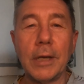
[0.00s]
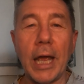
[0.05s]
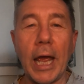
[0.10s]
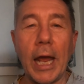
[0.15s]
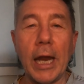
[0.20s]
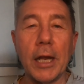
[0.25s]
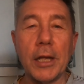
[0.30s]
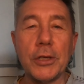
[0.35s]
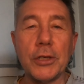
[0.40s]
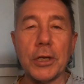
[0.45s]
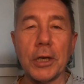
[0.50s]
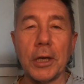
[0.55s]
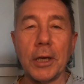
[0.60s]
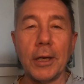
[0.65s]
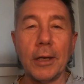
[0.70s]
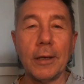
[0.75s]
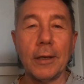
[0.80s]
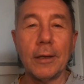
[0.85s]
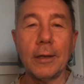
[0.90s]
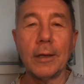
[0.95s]

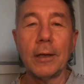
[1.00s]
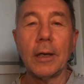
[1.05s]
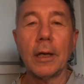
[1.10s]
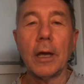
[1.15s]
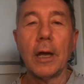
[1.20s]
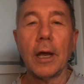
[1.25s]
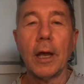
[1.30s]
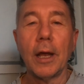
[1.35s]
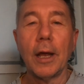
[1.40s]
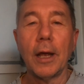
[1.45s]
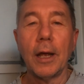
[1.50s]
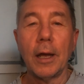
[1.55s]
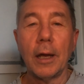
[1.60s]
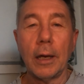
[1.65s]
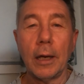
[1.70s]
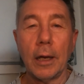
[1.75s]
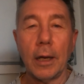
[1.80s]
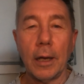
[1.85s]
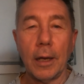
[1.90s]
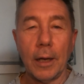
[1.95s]
energy
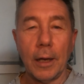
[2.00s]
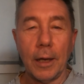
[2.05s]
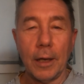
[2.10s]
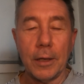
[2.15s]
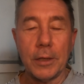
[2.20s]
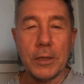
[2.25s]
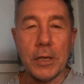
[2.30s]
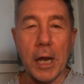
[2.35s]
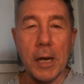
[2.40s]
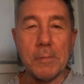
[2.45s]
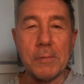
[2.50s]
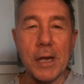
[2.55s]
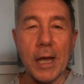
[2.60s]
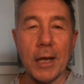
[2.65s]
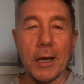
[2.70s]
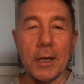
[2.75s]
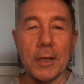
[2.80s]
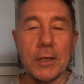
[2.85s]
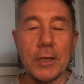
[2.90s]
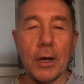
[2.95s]
deep
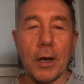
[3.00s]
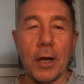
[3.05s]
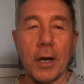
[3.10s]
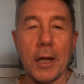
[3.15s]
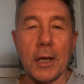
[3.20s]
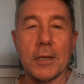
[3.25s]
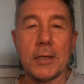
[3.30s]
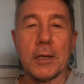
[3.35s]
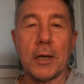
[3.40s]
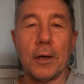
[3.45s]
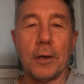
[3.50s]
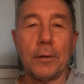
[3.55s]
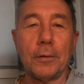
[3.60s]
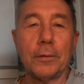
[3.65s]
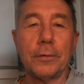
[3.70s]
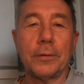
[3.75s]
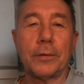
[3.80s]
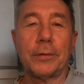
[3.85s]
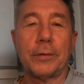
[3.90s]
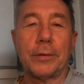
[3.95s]
down inside
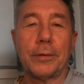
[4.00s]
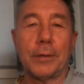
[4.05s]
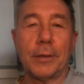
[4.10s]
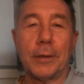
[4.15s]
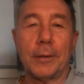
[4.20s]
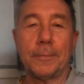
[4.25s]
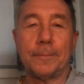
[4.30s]
ourselves.